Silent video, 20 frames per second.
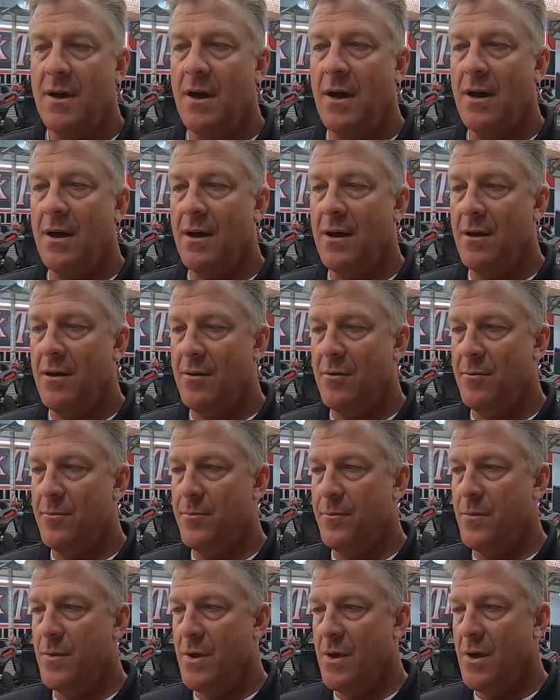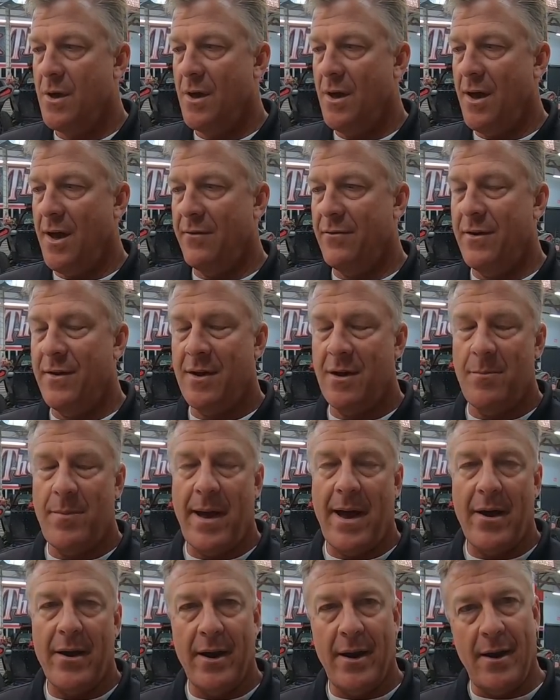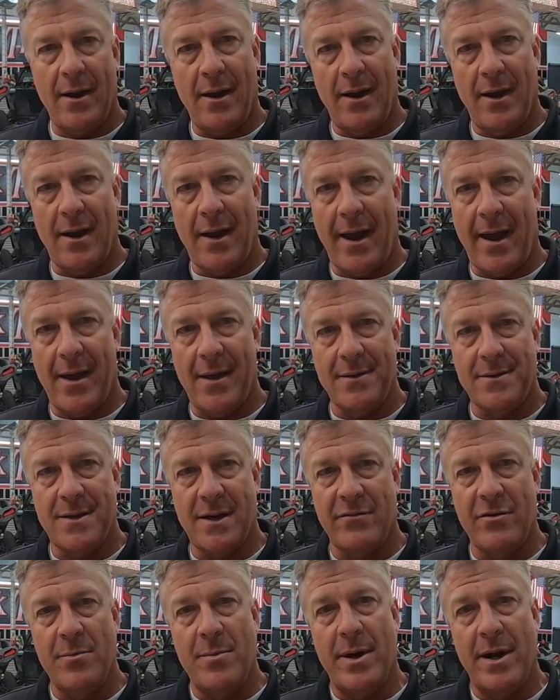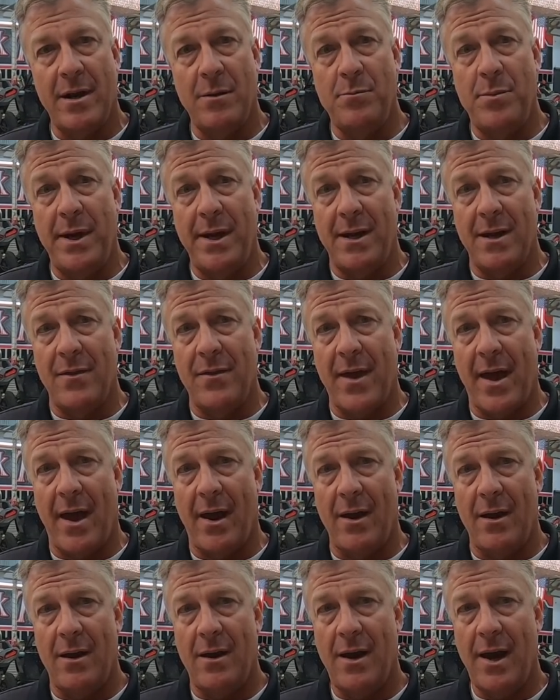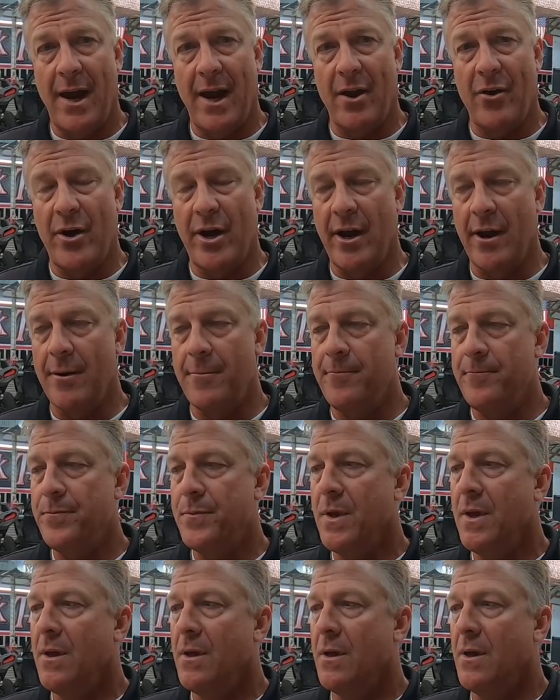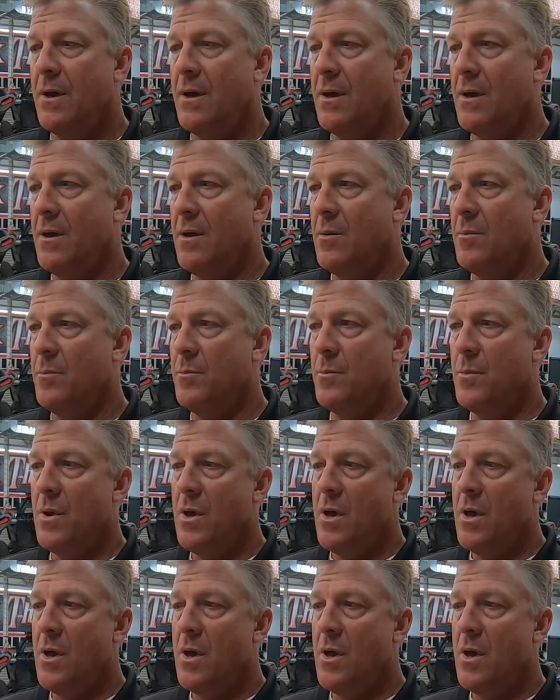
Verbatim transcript: Um, everything about it, it has everybody beat in that area. Um,